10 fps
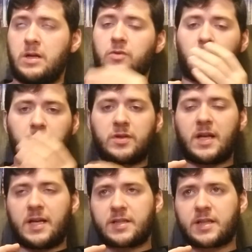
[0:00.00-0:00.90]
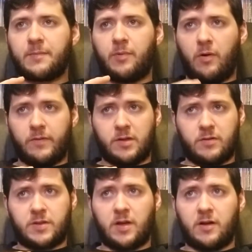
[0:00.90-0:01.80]
Normally I skip over
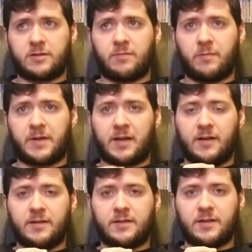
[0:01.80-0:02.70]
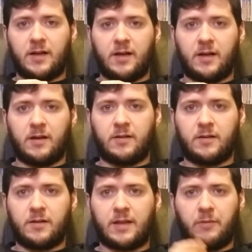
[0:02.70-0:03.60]
those songs, but because that
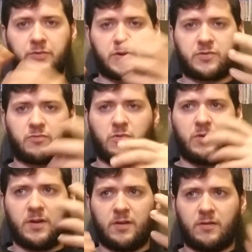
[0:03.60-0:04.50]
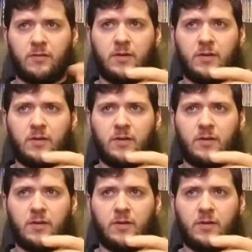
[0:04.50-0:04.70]
would just ruin